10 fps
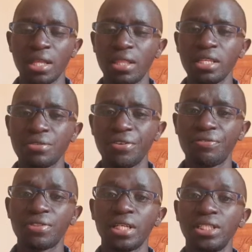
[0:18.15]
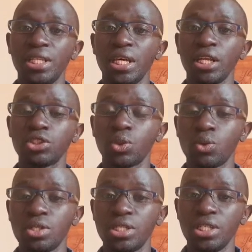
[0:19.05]
This 5th generation
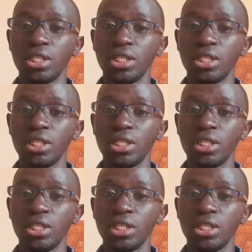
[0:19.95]
was